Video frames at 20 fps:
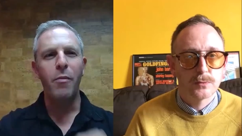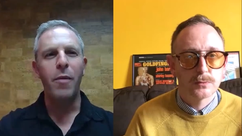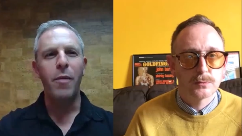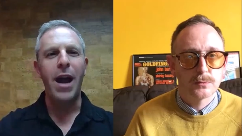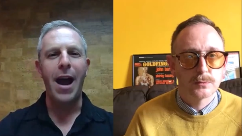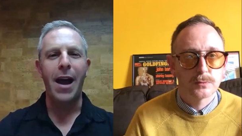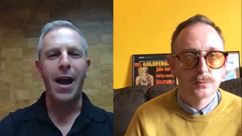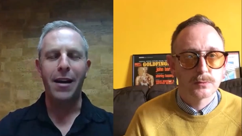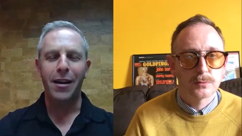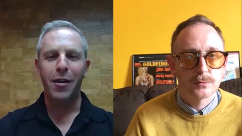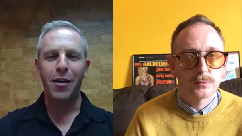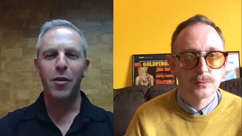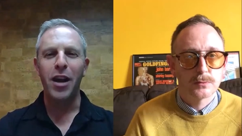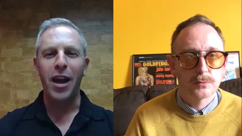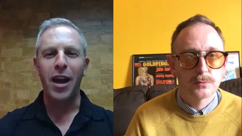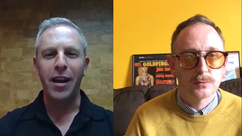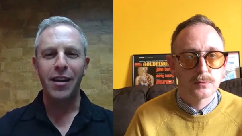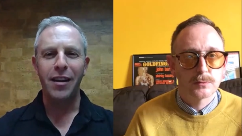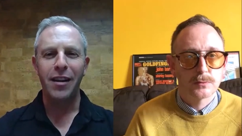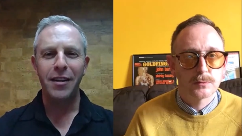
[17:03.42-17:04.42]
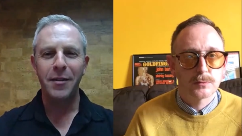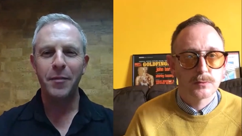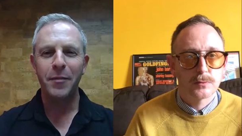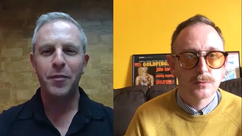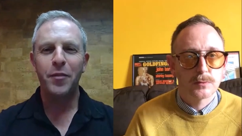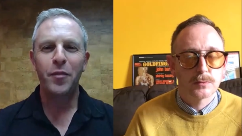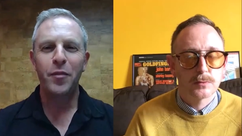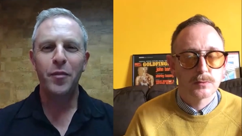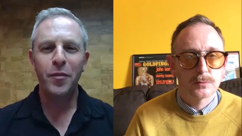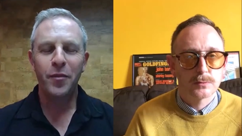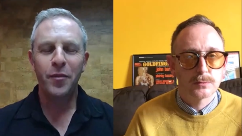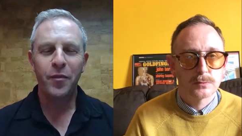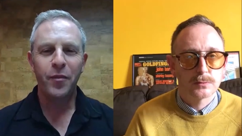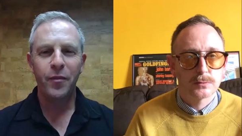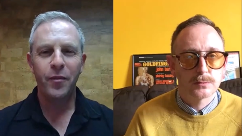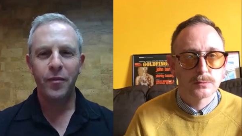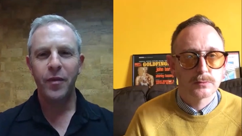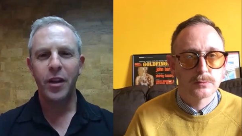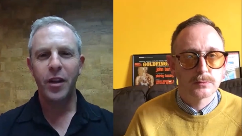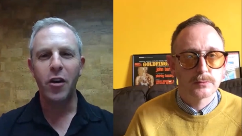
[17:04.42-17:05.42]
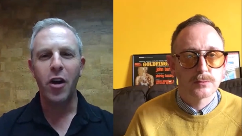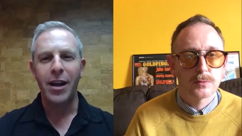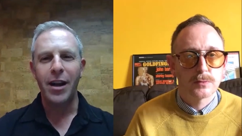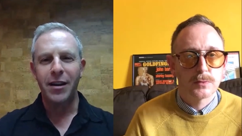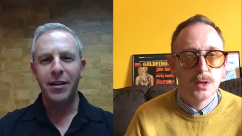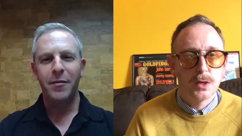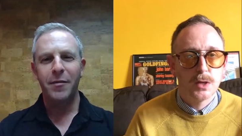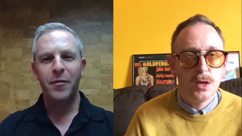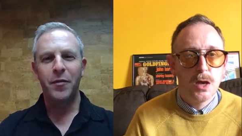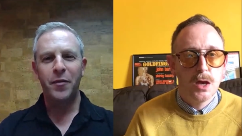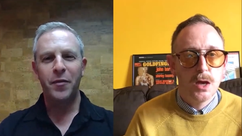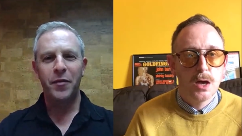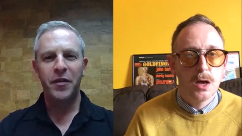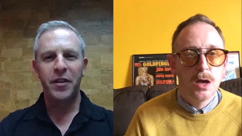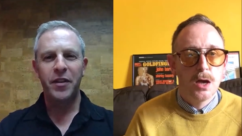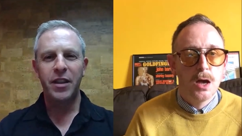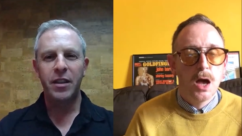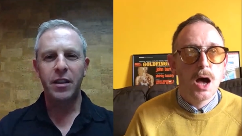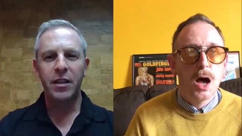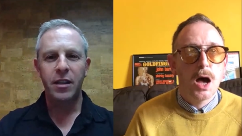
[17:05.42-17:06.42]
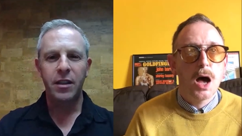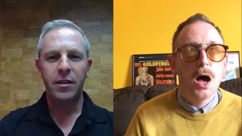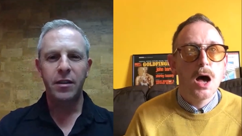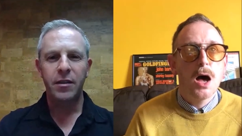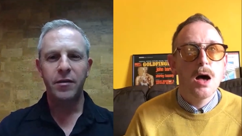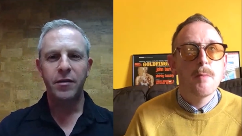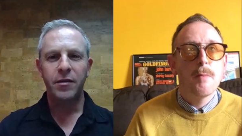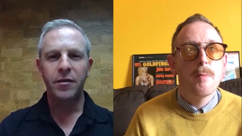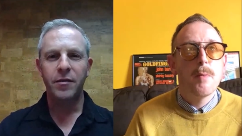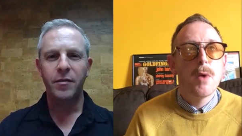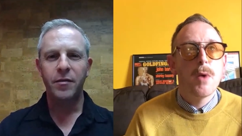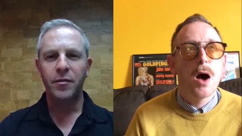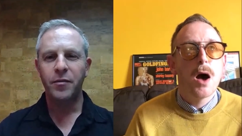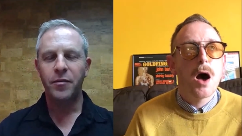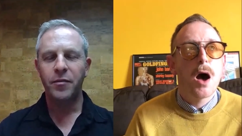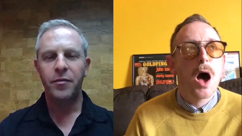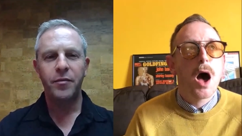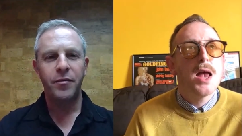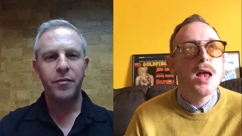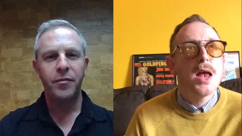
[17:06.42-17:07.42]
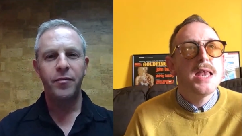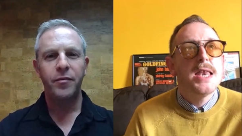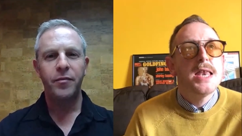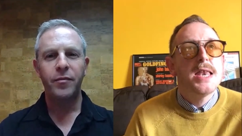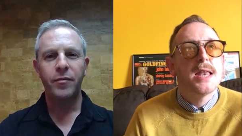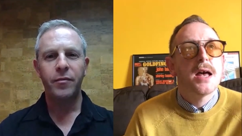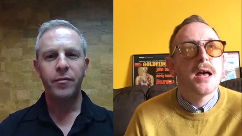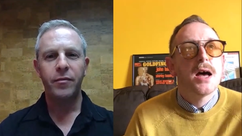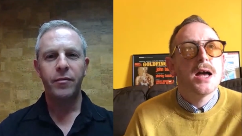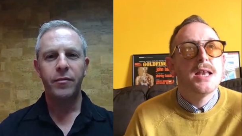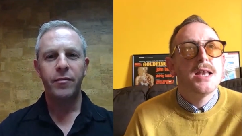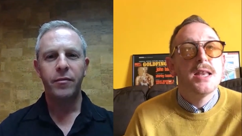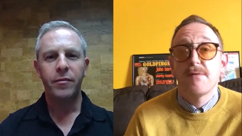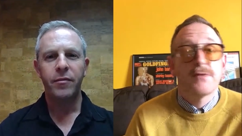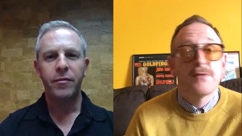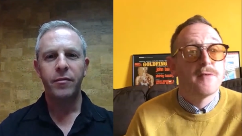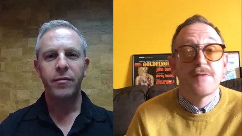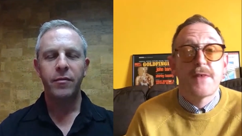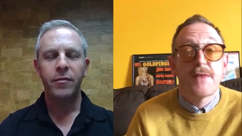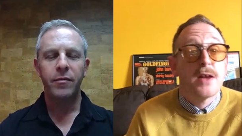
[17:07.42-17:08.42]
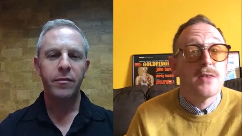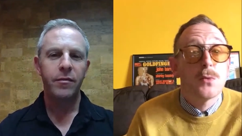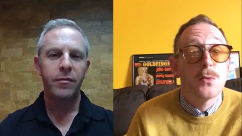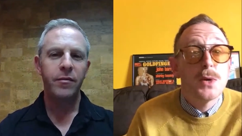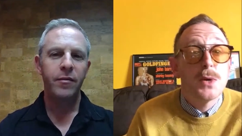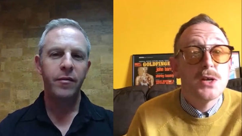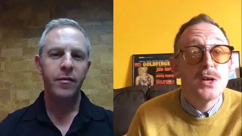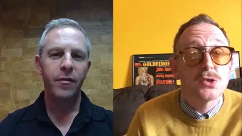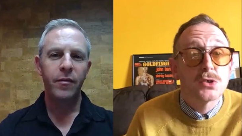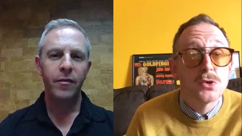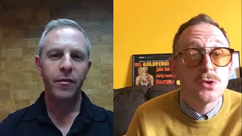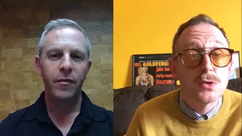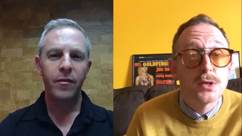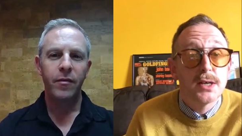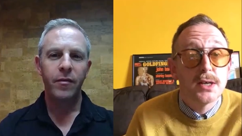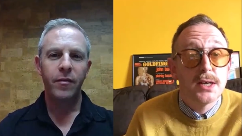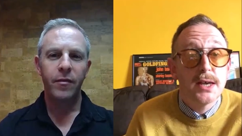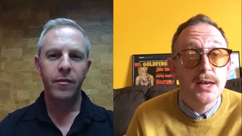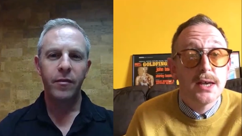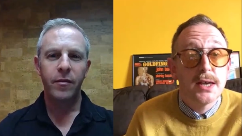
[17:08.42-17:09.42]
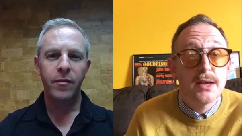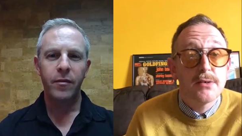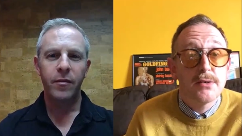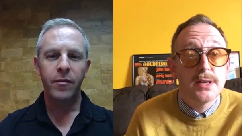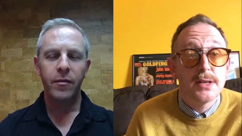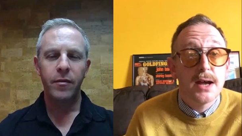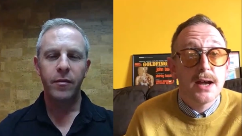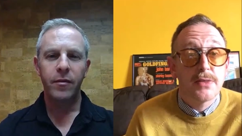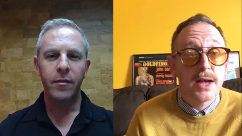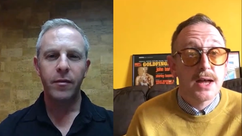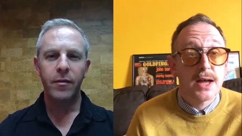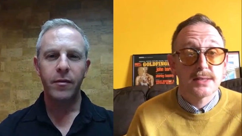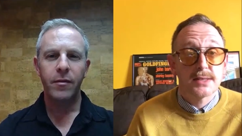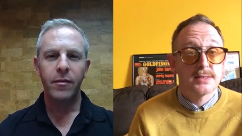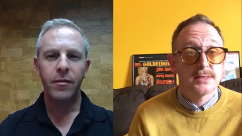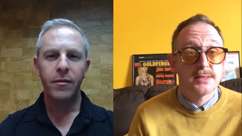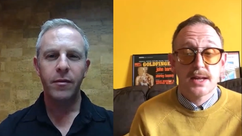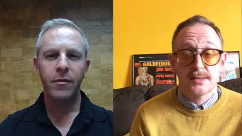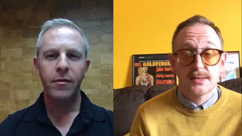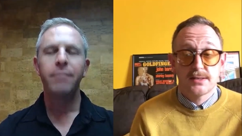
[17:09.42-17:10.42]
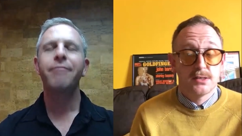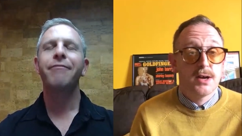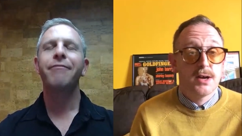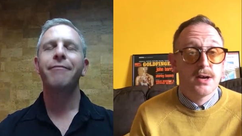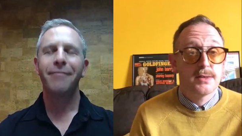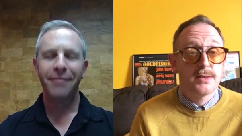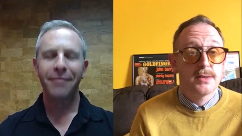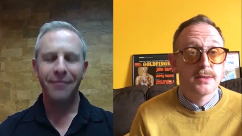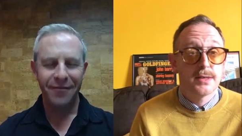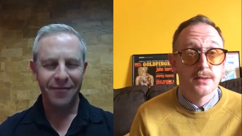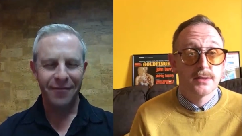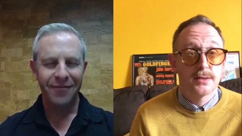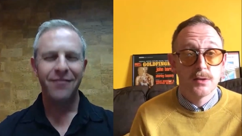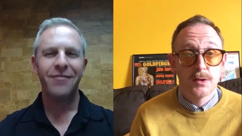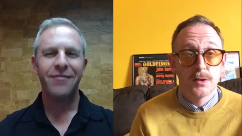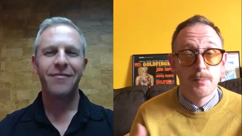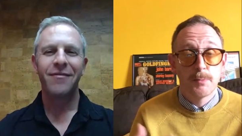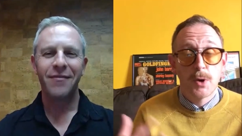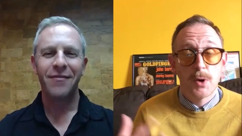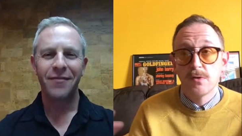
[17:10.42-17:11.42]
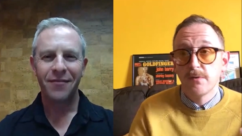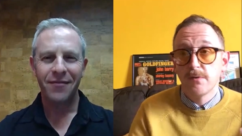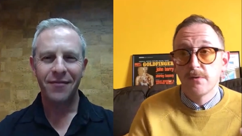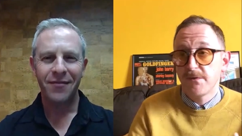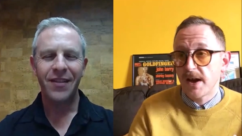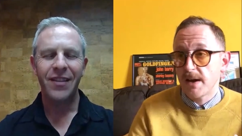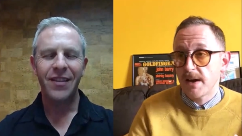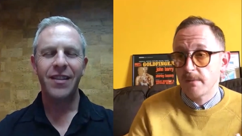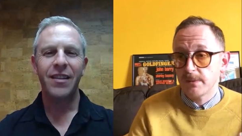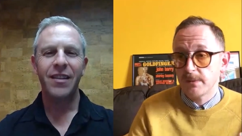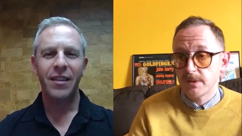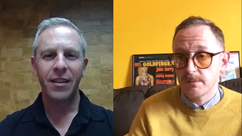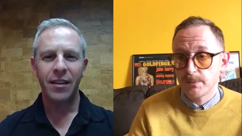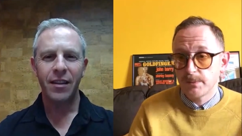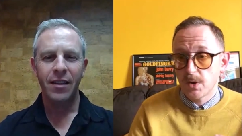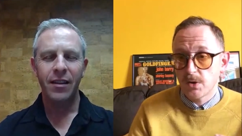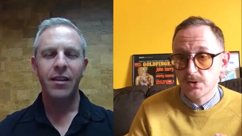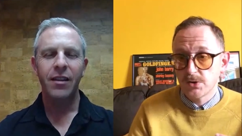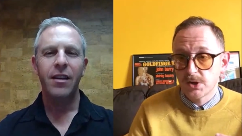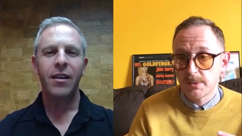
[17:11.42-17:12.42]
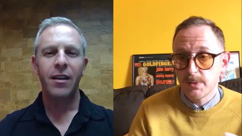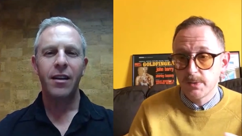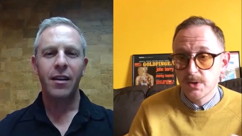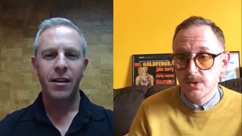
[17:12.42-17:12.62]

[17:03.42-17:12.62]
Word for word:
Speaker 1: we're back. Okay, go ahead.
Speaker 2: Um, I I love the fact that we're just talking here and now. That's that's a great thing that the Bond fan, the Bond